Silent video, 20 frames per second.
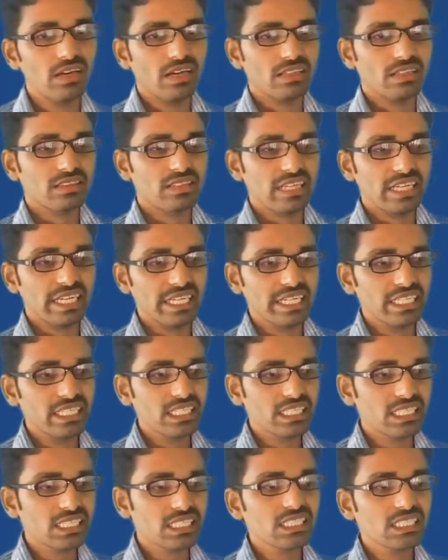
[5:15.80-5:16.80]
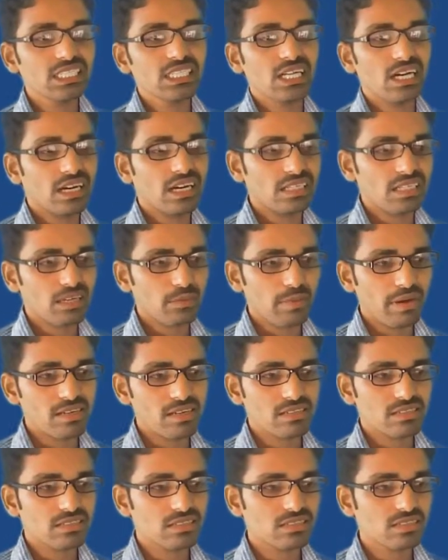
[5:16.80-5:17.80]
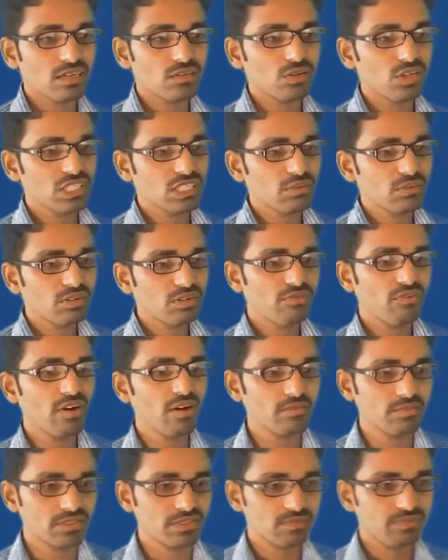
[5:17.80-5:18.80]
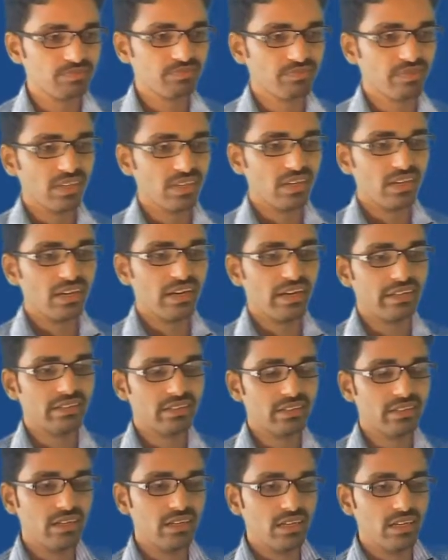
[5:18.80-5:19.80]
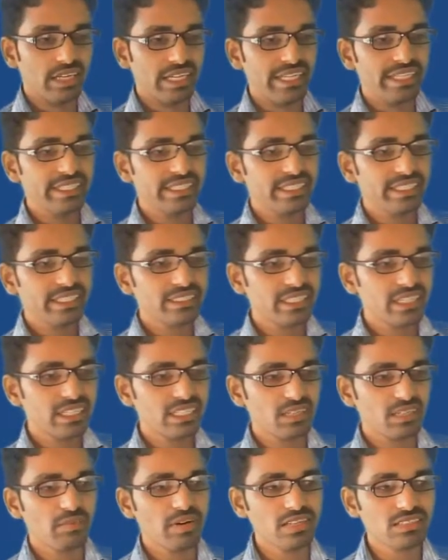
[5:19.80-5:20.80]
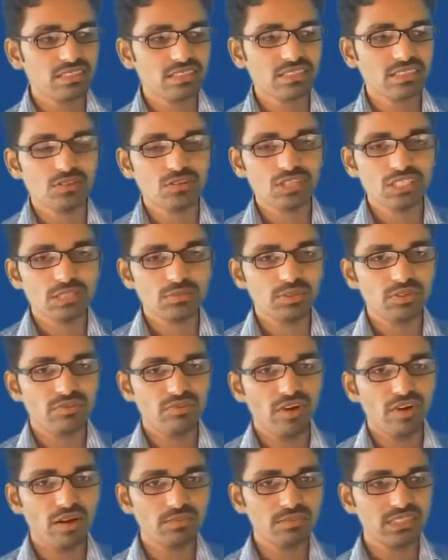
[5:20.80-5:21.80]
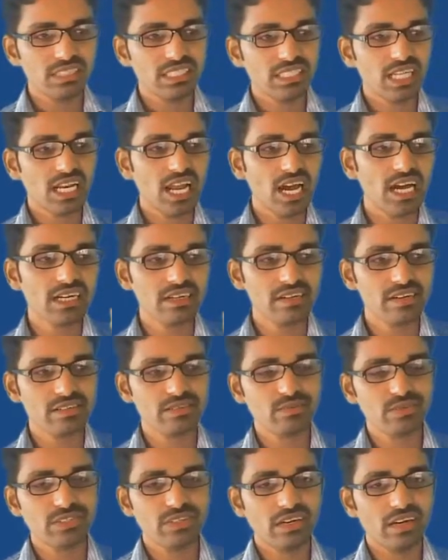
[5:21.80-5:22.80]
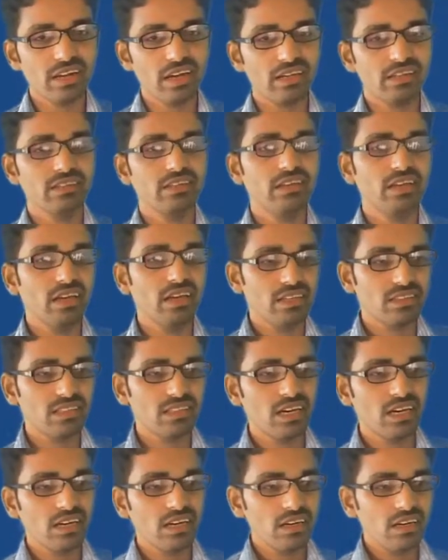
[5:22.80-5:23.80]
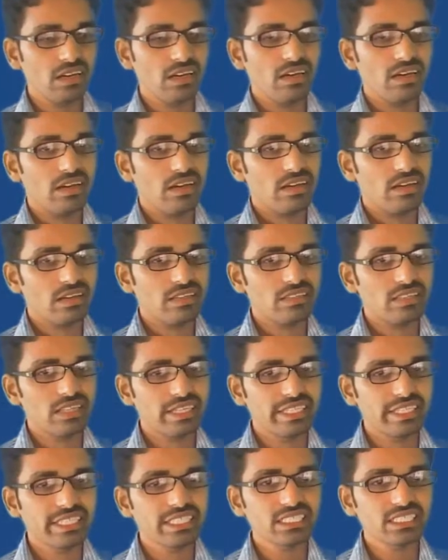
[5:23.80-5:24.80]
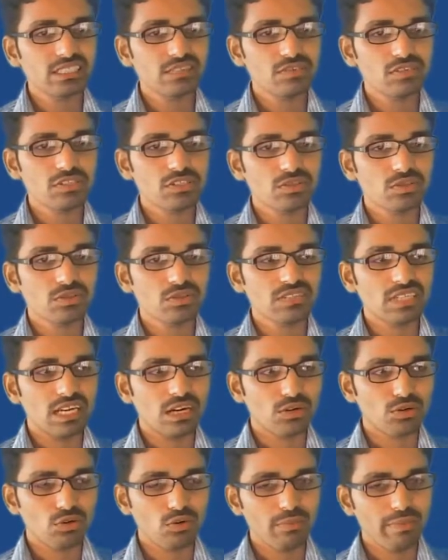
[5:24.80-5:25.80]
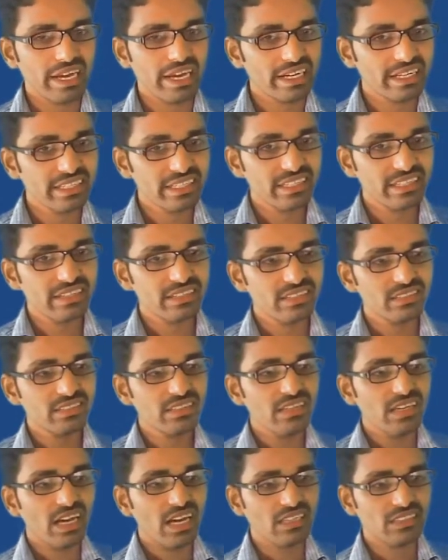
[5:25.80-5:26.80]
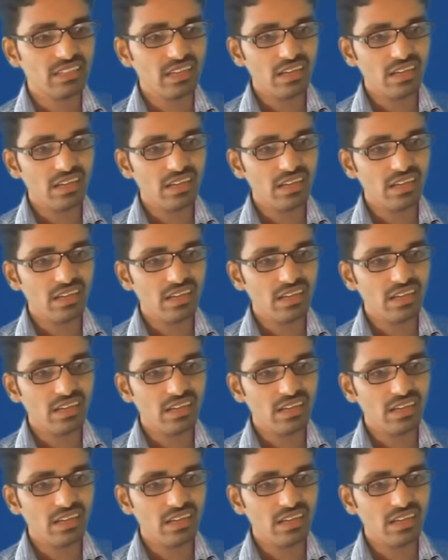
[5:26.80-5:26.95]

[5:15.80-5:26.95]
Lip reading: inductor and capacitors are going to be forms, right? Inductor and capacitors are going to be forms in the long transmission line. Then the inductor will store the electromagnetic energy and the